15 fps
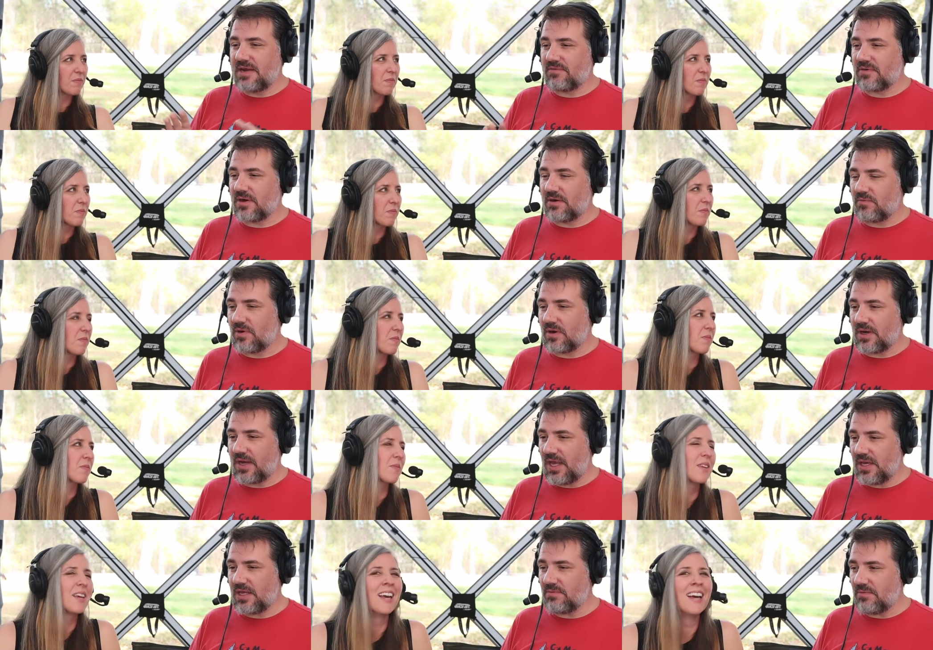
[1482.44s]
Speaker 1: never going to work
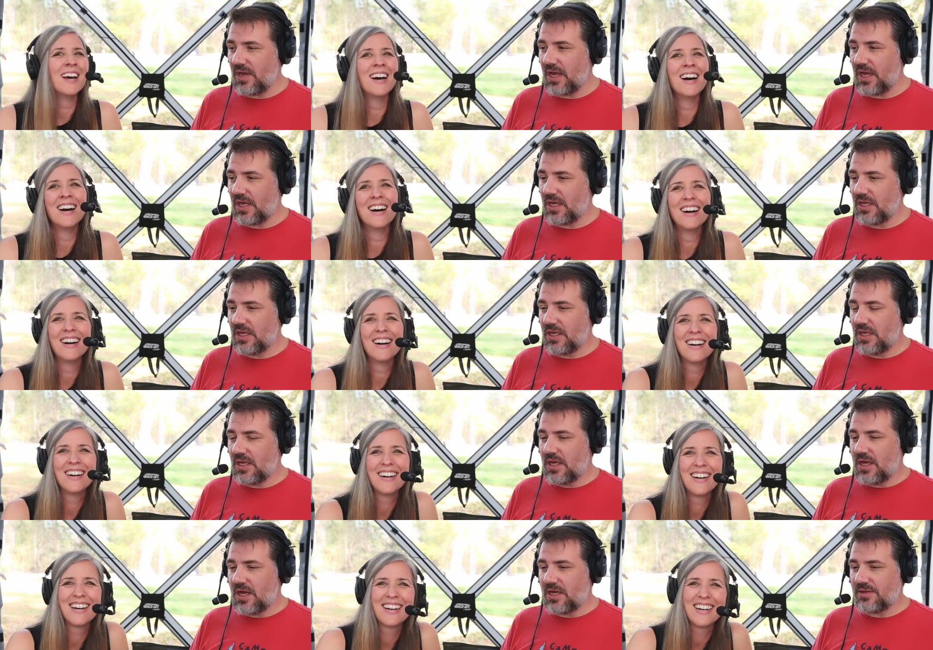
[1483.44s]
anyway.
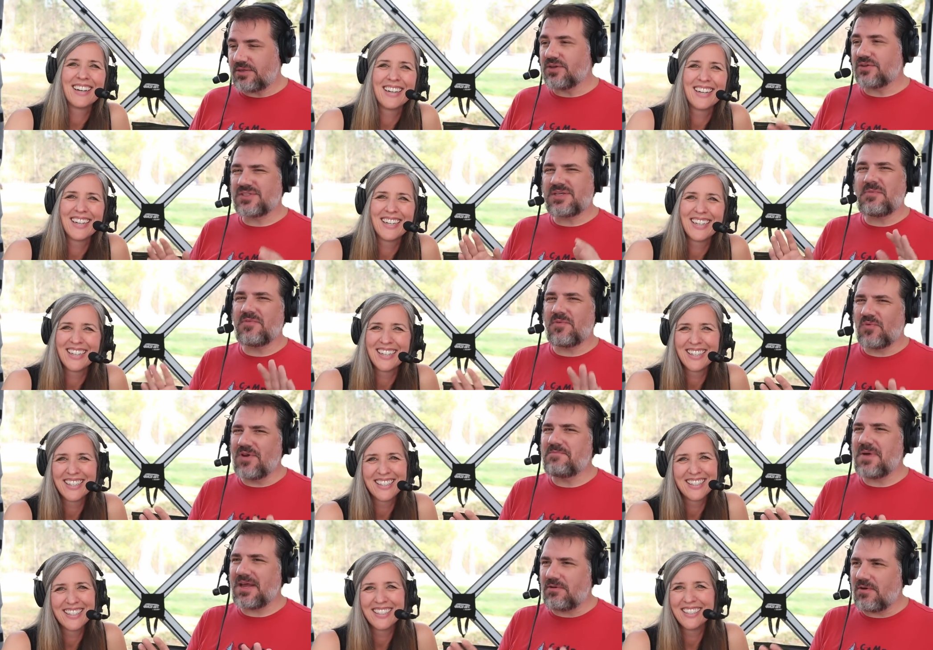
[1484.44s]
Uh, you know, some of them we've
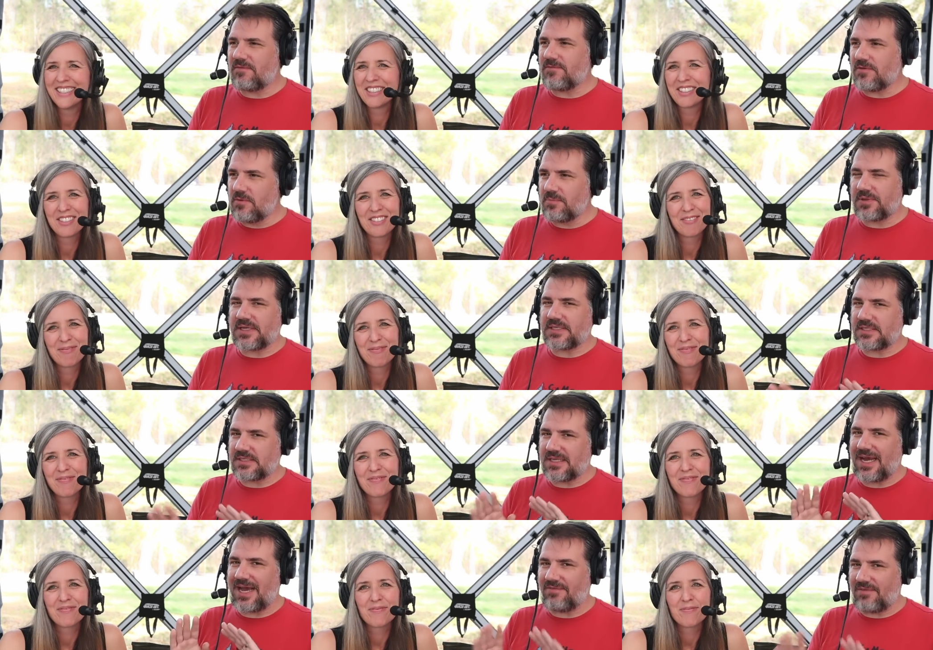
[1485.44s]
been to a few places
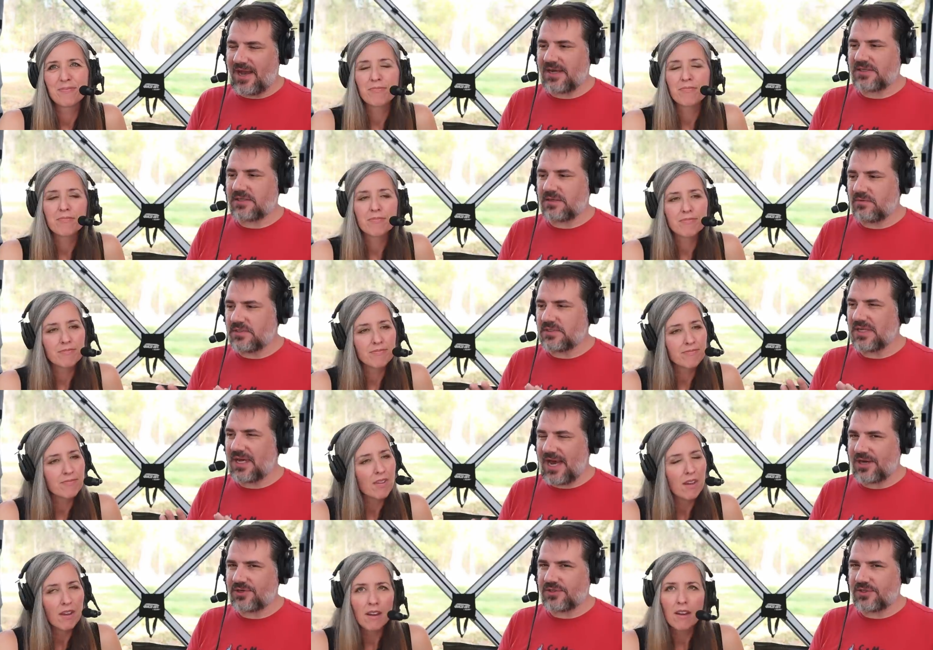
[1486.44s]
that have excellent ones that
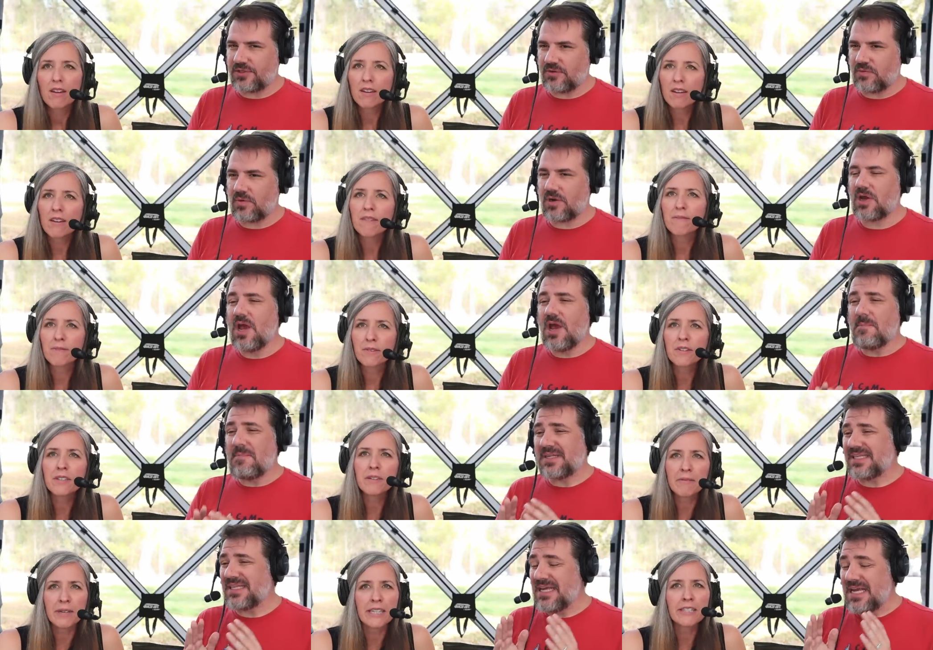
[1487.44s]
actually do yeah, work. Verde
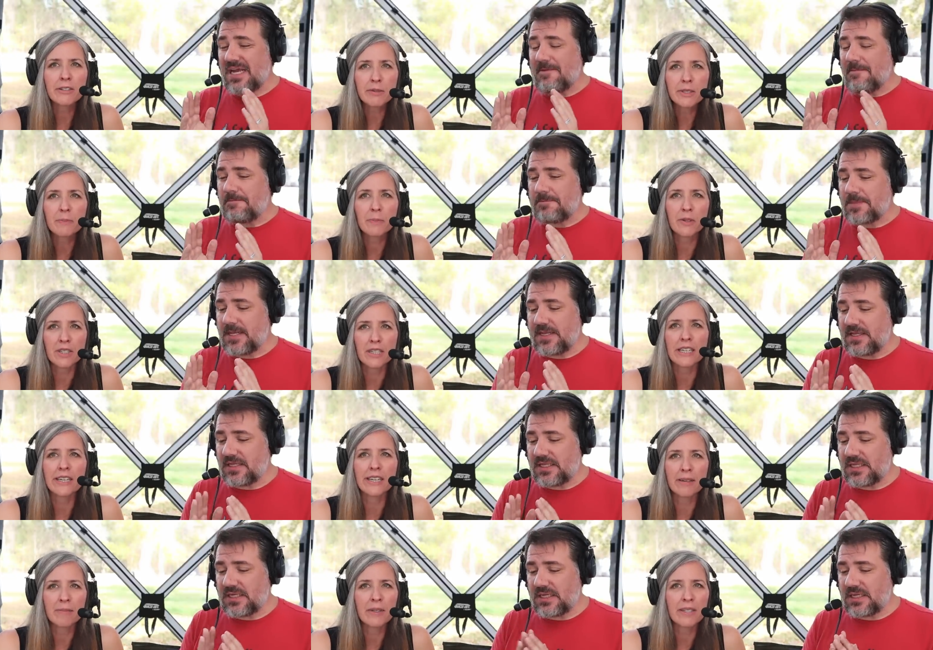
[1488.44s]
but,
Speaker 2: Ranch was pretty.
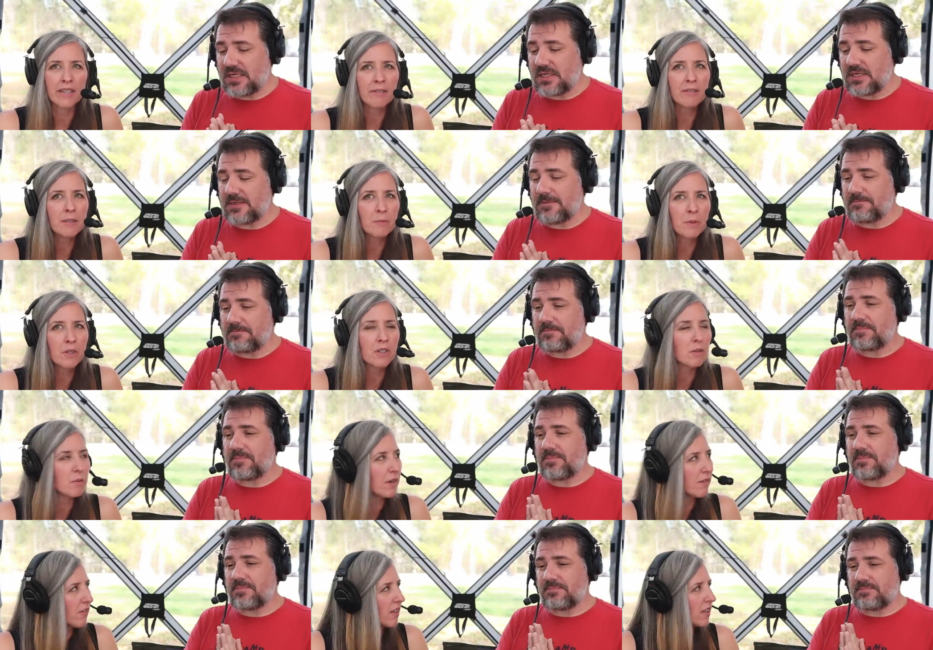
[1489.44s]
I mean, that was pretty good
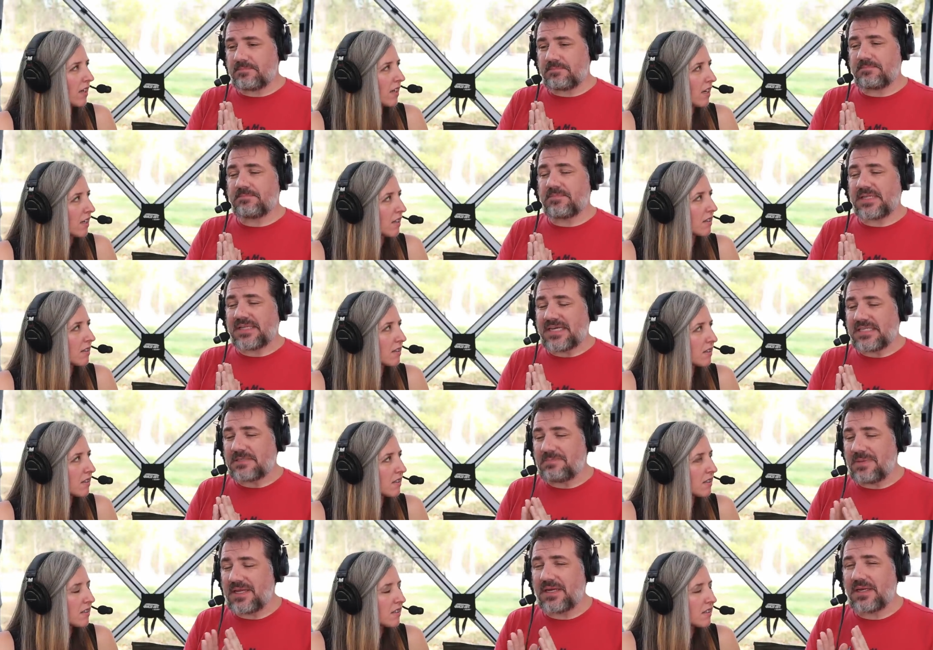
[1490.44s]
Wi-Fi there.
Speaker 1: But they
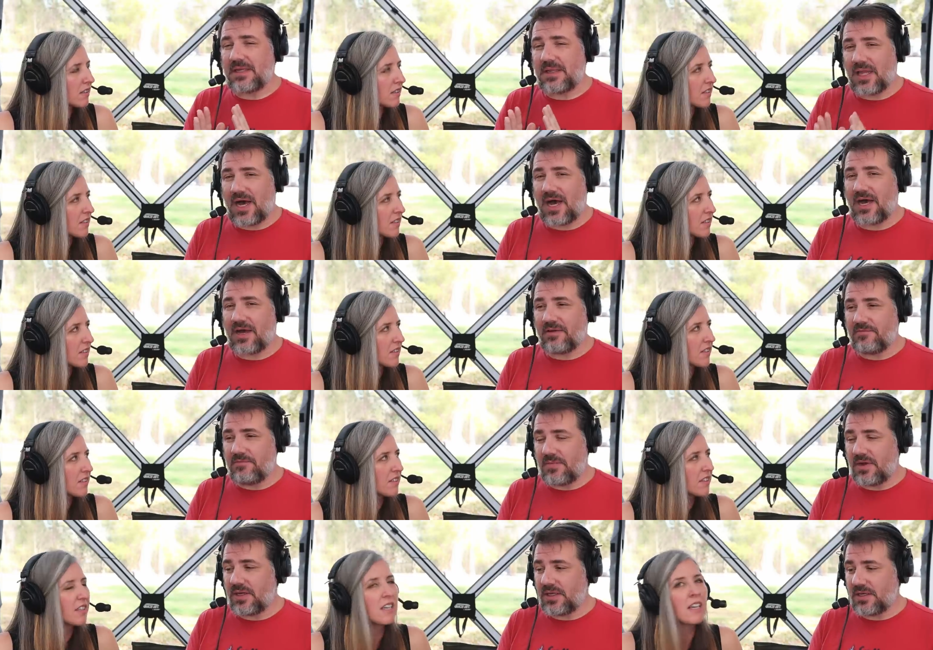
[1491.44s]
spend a lot of
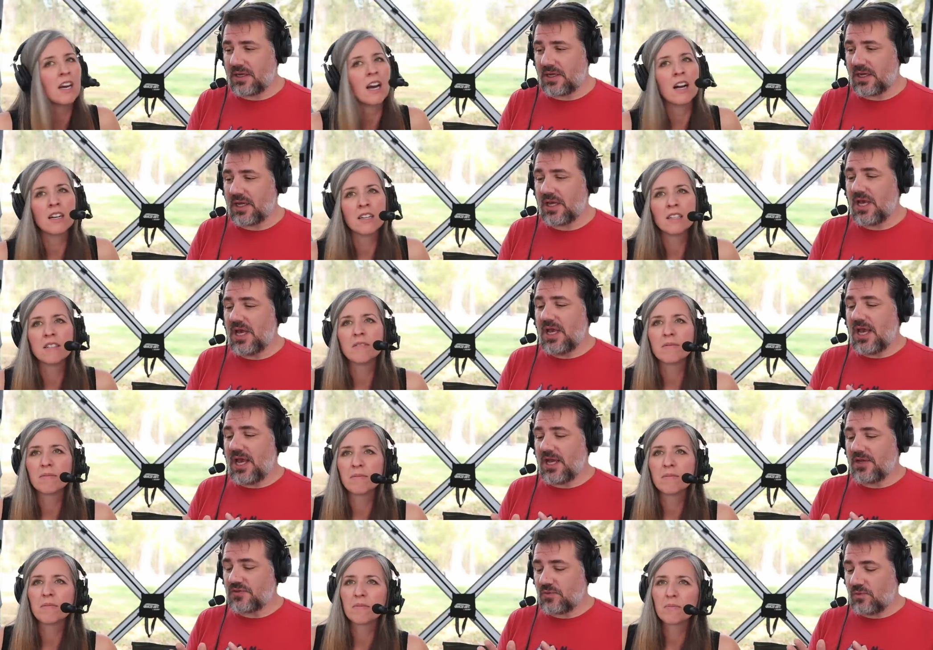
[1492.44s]
money yeah. on it,
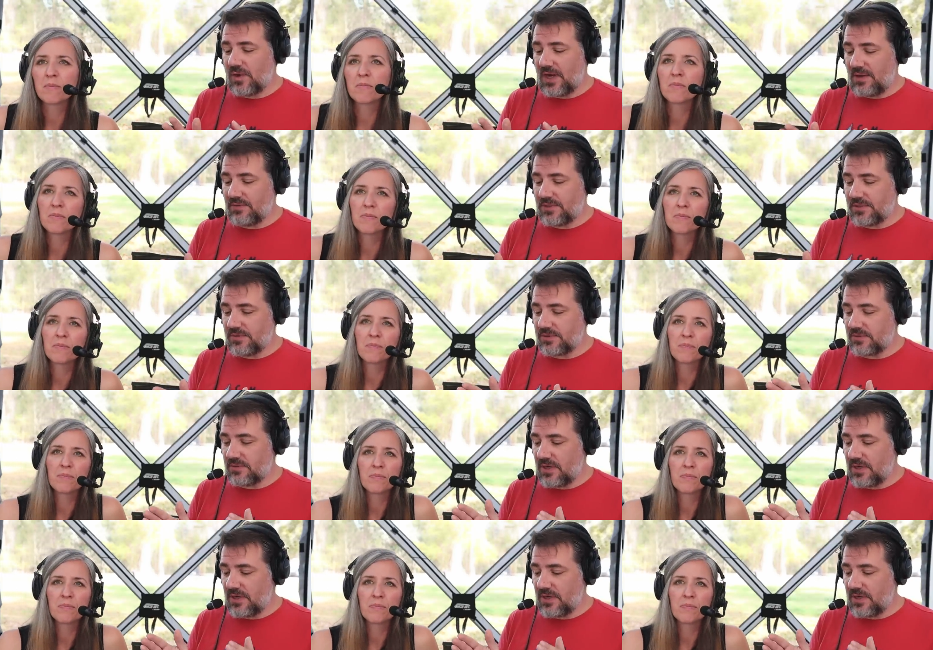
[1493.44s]
and so what I would do is